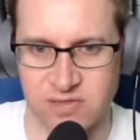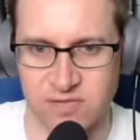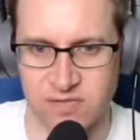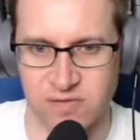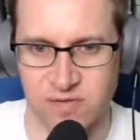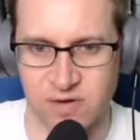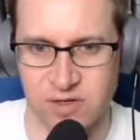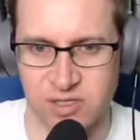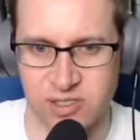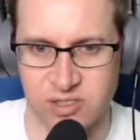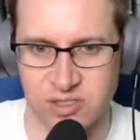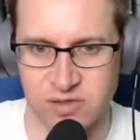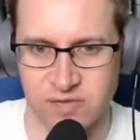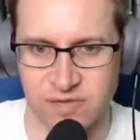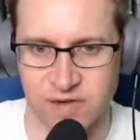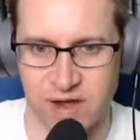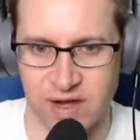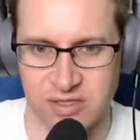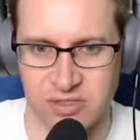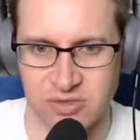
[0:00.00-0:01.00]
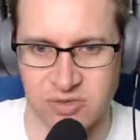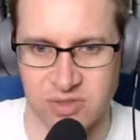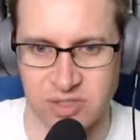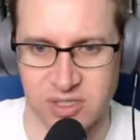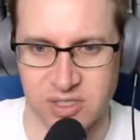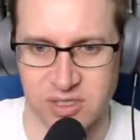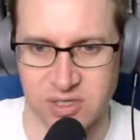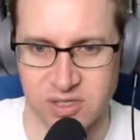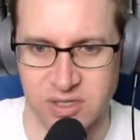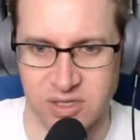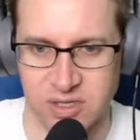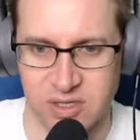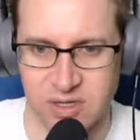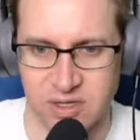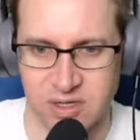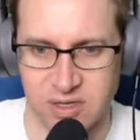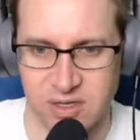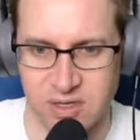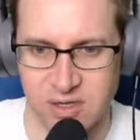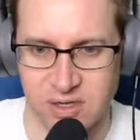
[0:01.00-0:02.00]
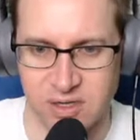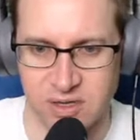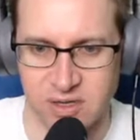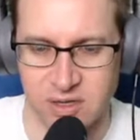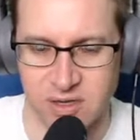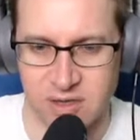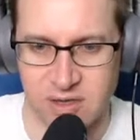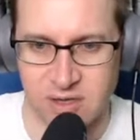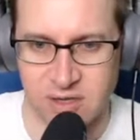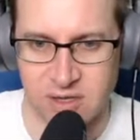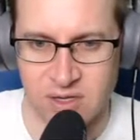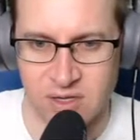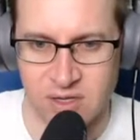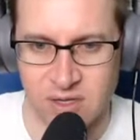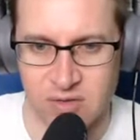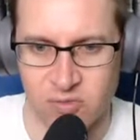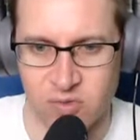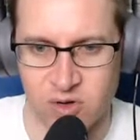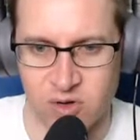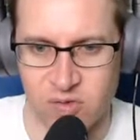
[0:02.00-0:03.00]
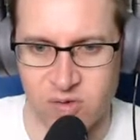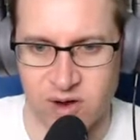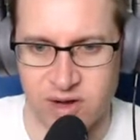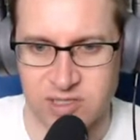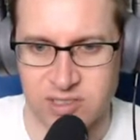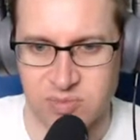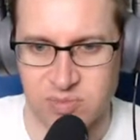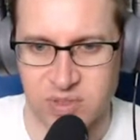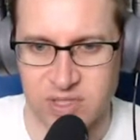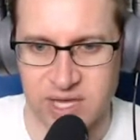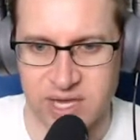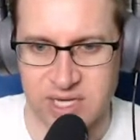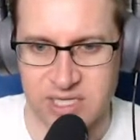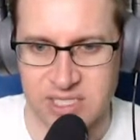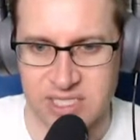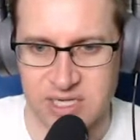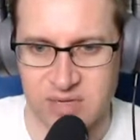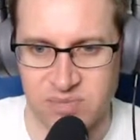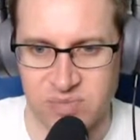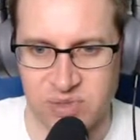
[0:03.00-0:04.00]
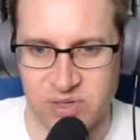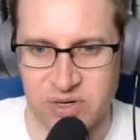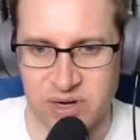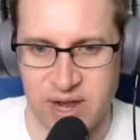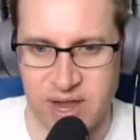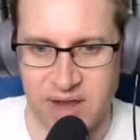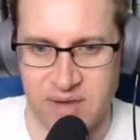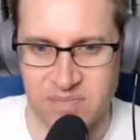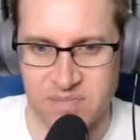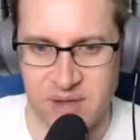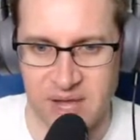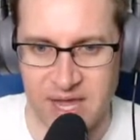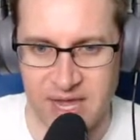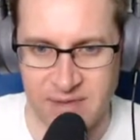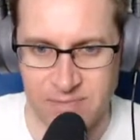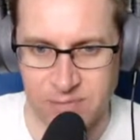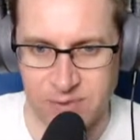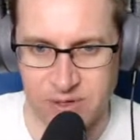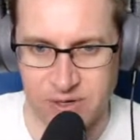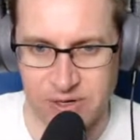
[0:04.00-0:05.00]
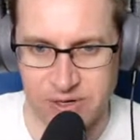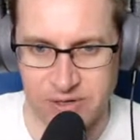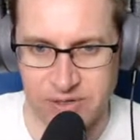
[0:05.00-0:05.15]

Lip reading: Furniture factory. Requires plain timber and paper.